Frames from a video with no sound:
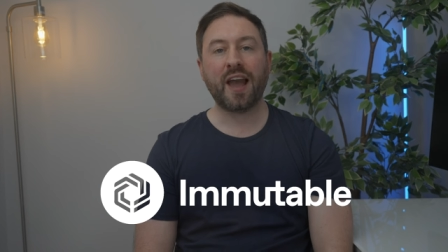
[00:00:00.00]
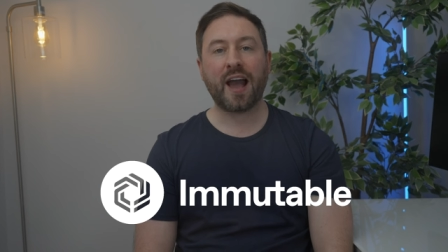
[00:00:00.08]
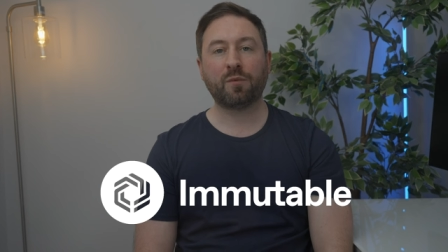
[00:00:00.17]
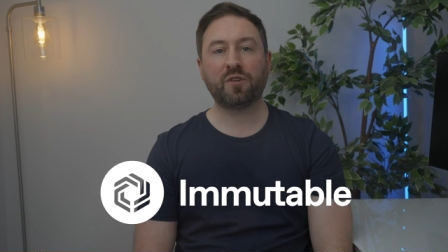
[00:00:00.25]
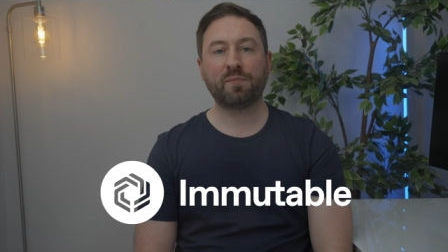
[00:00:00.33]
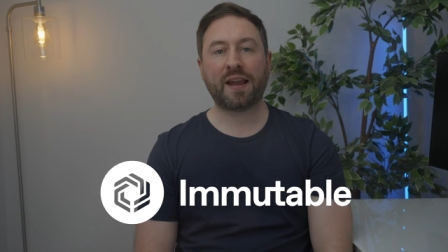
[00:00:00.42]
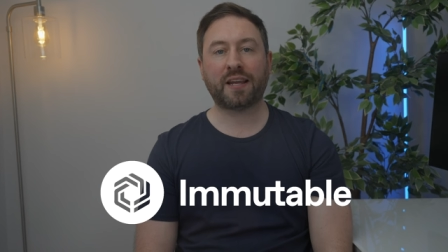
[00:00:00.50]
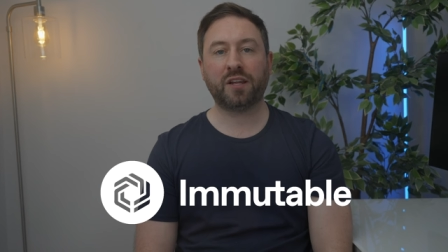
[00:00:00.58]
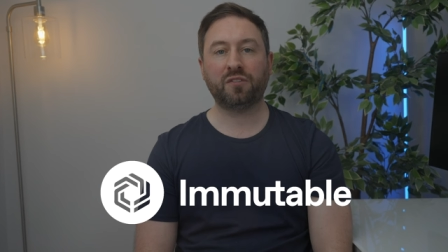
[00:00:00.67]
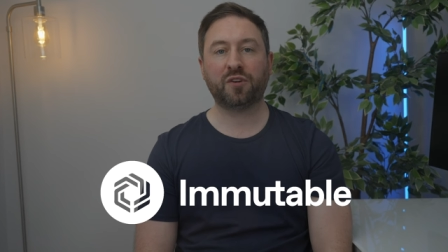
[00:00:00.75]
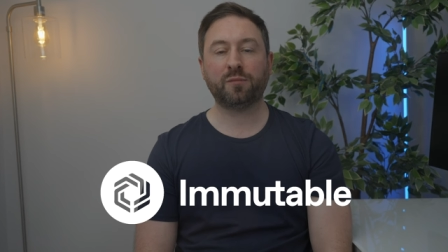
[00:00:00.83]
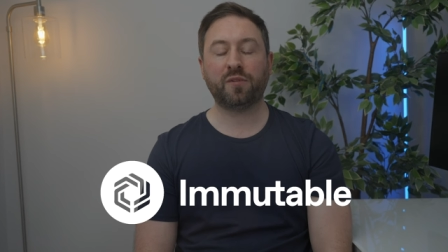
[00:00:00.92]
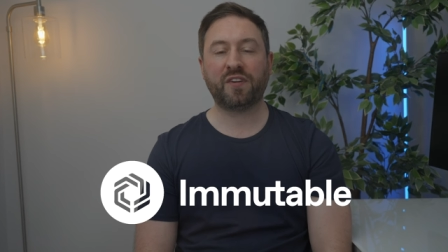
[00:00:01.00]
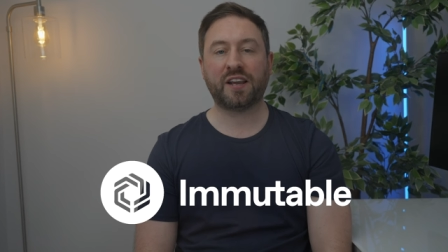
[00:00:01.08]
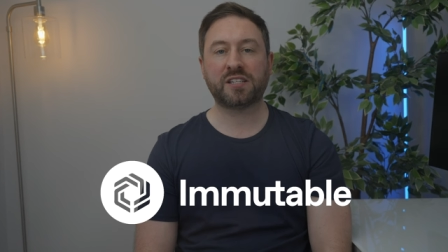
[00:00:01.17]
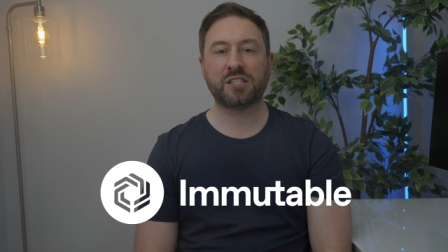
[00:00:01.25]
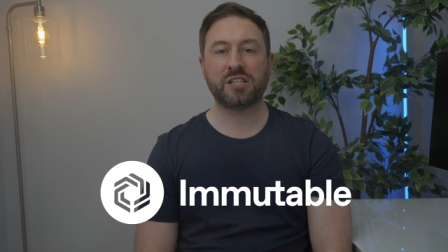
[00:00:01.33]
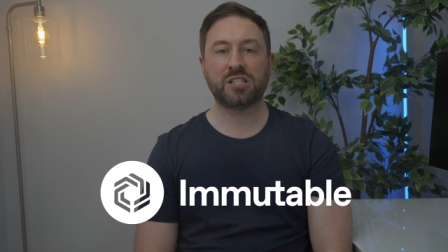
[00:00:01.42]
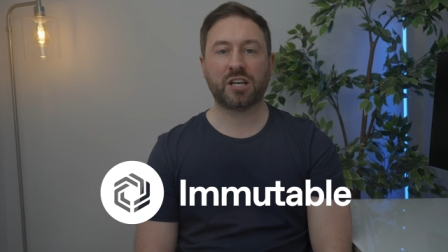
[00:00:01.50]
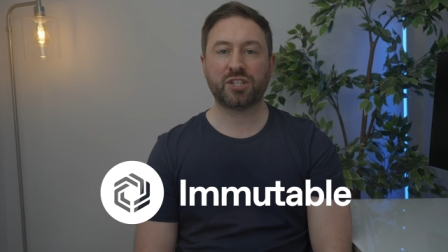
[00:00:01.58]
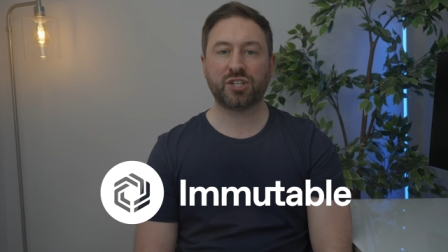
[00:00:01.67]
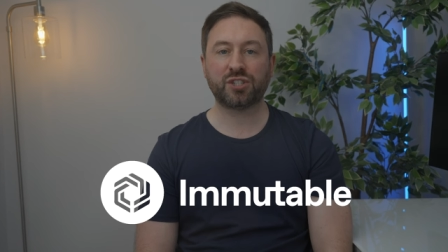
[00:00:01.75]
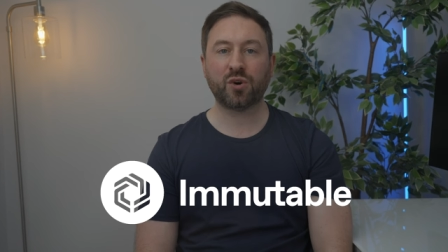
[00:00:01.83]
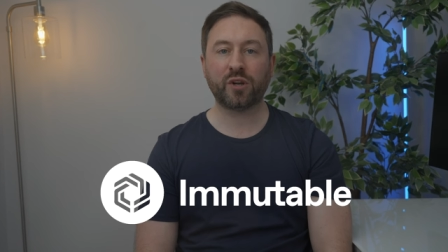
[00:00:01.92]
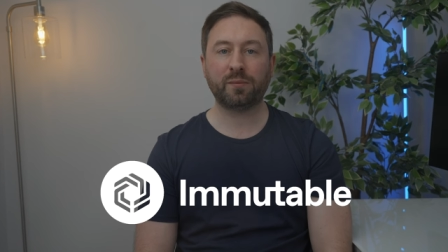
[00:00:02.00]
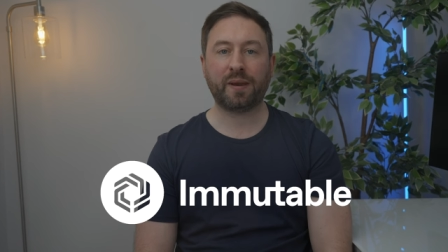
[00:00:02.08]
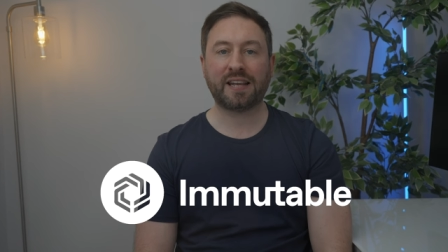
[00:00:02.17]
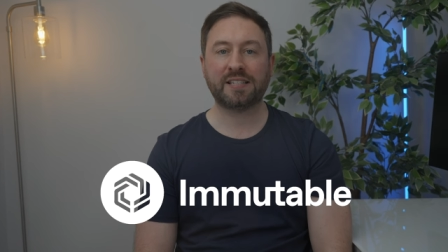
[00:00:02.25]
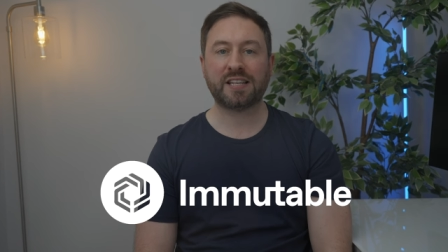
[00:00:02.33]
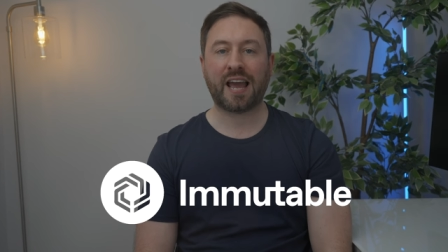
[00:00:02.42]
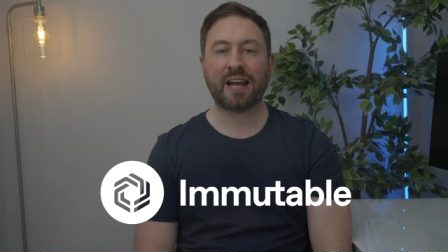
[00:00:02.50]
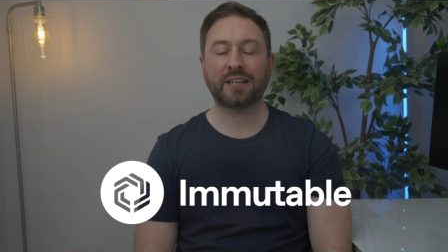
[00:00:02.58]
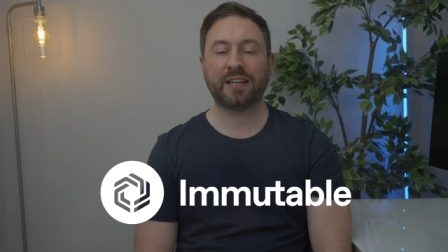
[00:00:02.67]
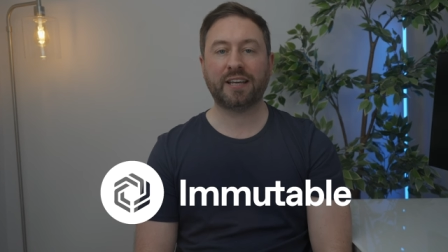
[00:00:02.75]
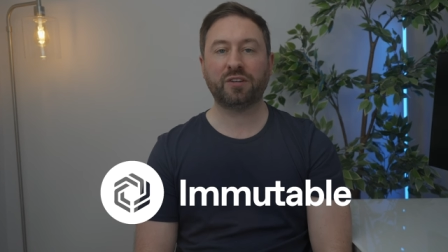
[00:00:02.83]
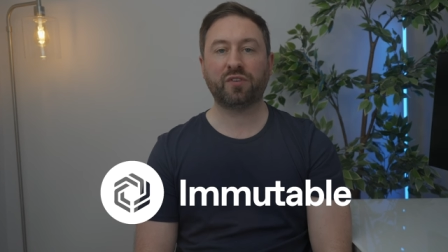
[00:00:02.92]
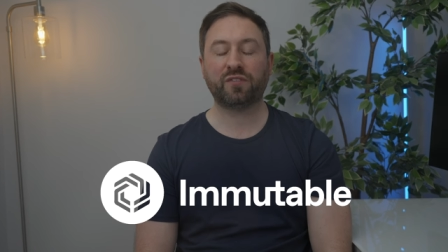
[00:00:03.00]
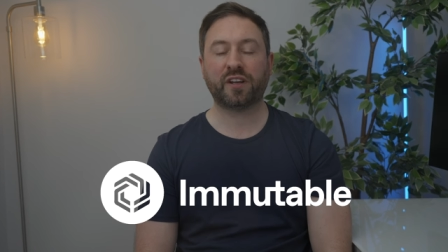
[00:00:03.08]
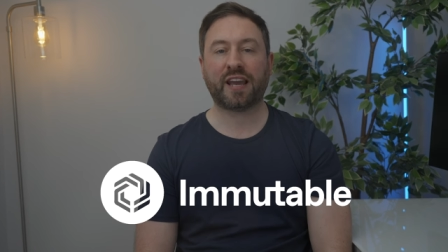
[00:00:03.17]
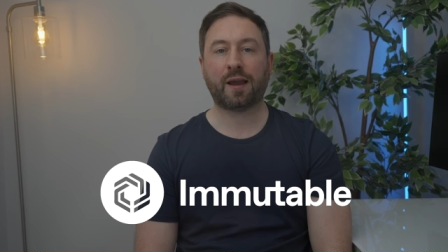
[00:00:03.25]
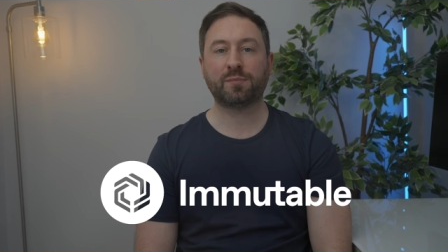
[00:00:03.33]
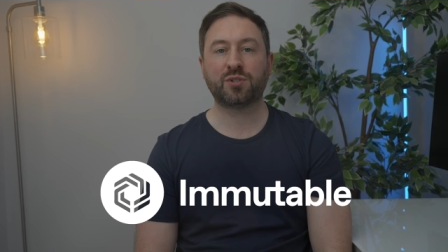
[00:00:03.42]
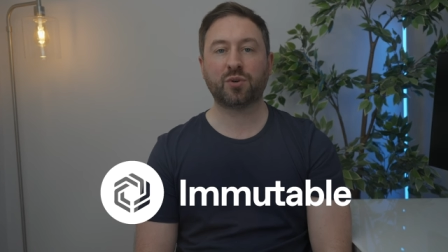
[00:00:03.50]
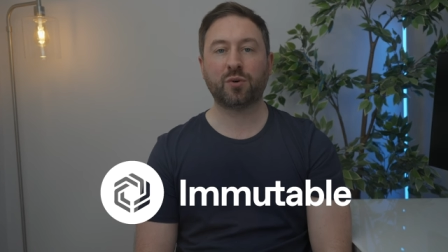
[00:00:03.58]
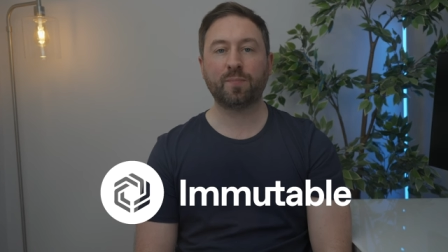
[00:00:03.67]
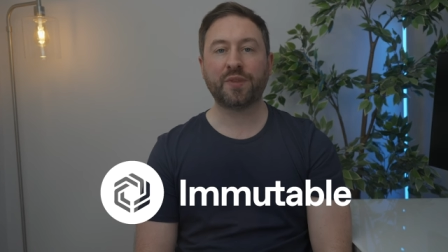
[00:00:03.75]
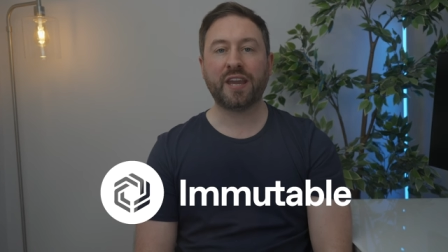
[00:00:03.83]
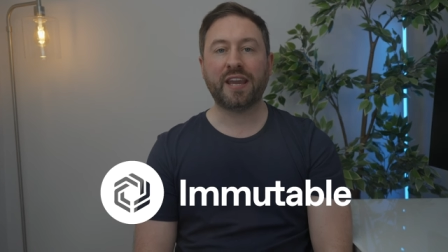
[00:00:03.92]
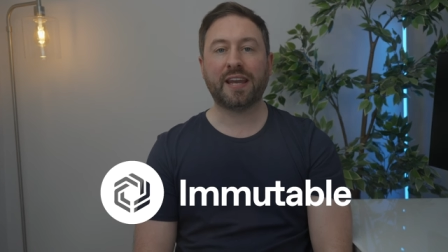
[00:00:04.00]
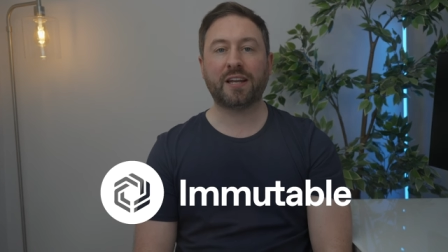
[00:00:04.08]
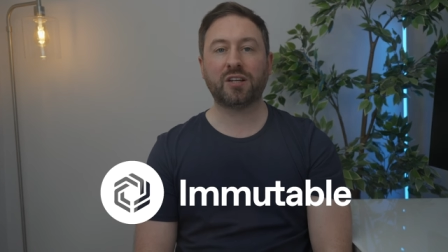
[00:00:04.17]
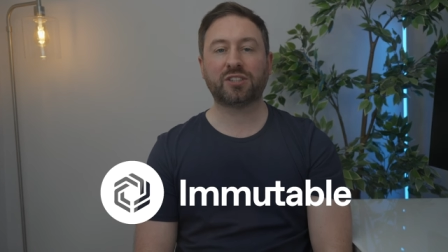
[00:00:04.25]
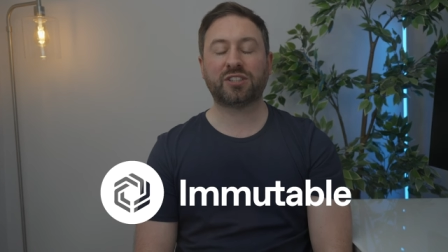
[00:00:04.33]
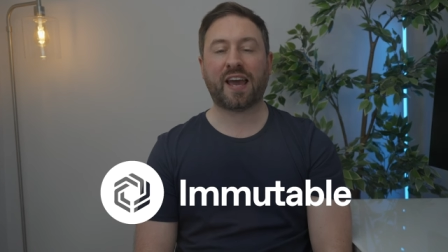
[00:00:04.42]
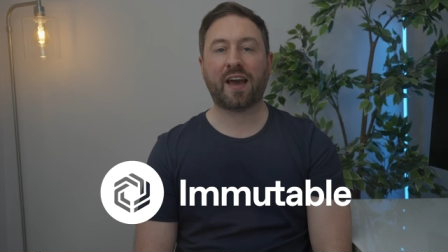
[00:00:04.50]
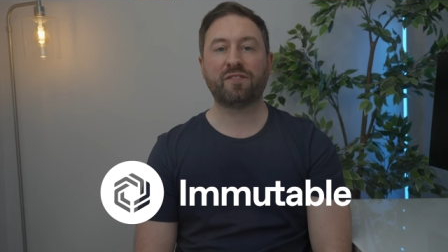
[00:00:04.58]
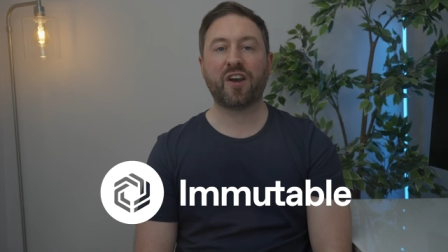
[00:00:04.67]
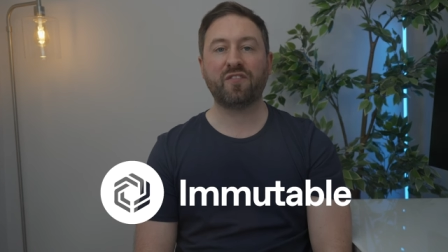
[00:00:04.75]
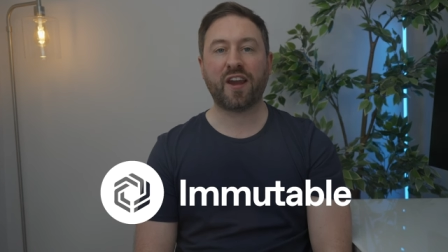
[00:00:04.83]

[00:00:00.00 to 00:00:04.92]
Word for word: and with backing from investors such as Coinbase and King River Capital, it looks to have a